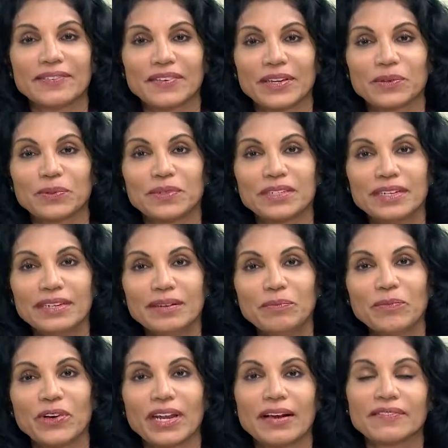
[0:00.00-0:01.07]
Vegunta,
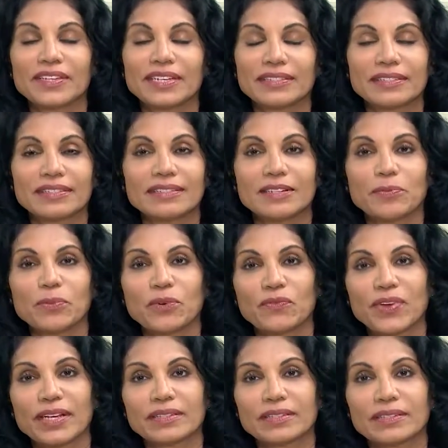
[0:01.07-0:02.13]
one of the assistant
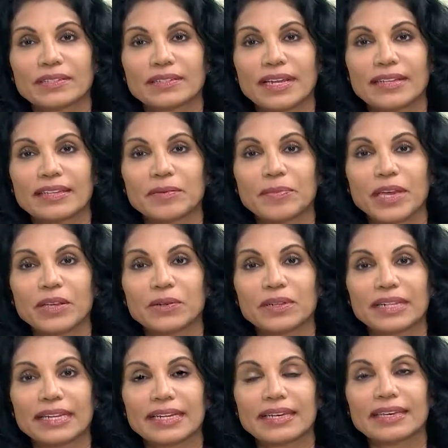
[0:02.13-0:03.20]
professors at the Mayo
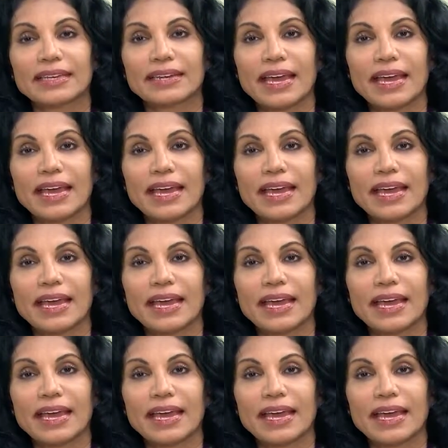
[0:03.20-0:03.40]
Clinic in